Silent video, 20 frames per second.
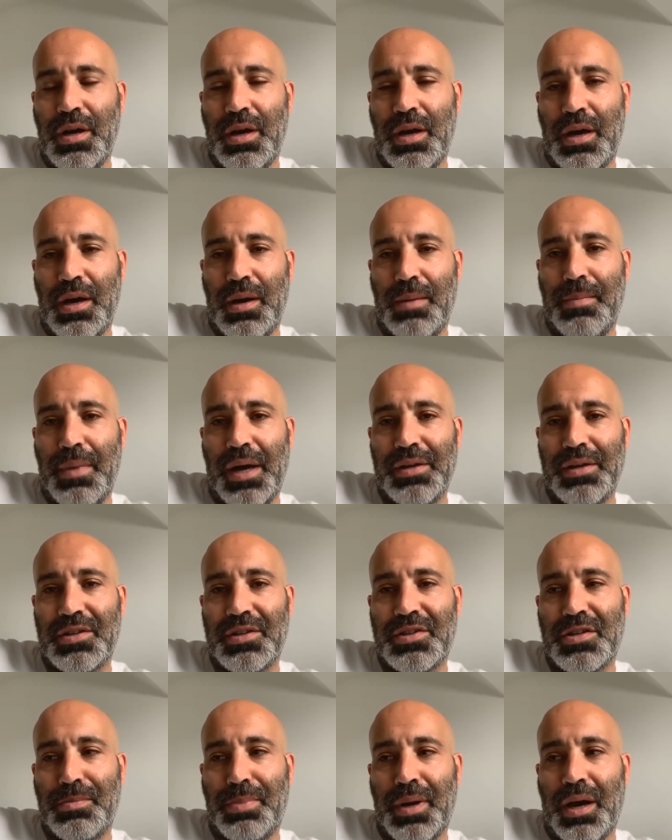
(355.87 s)

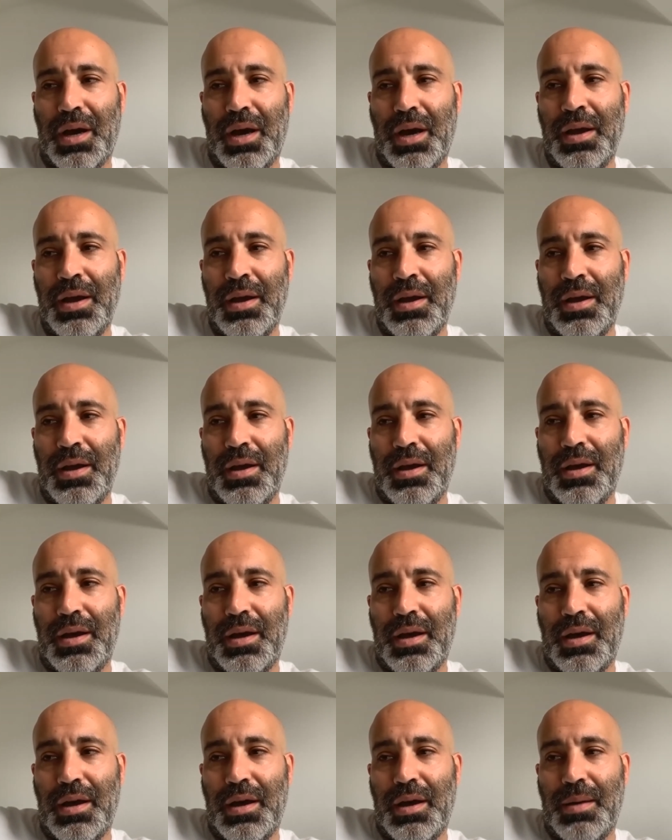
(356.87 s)
undersupply
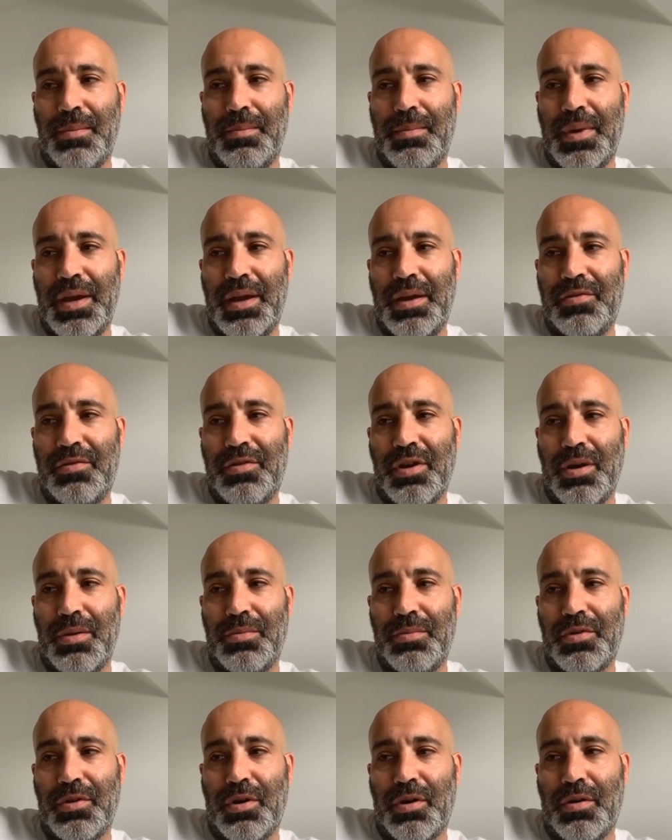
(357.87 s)
in
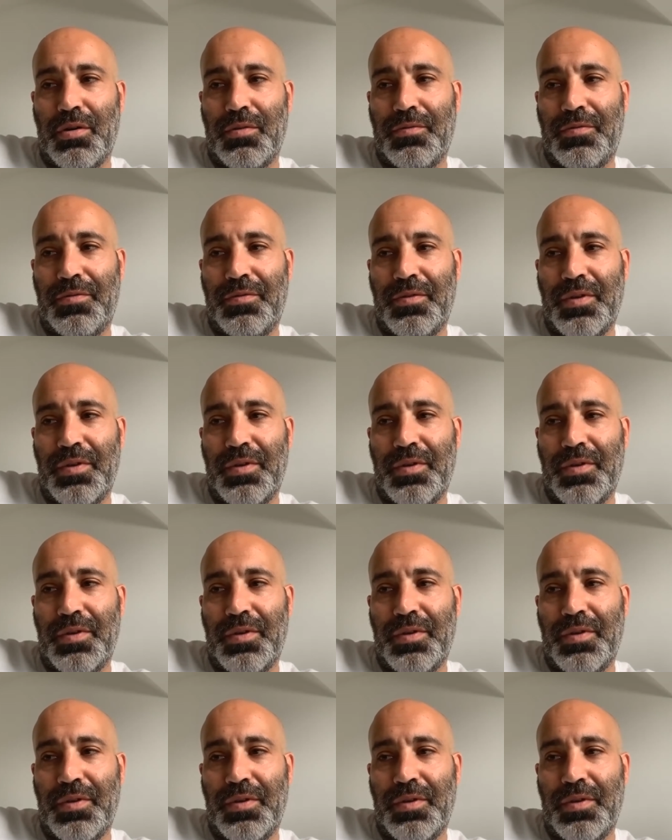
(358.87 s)
terms of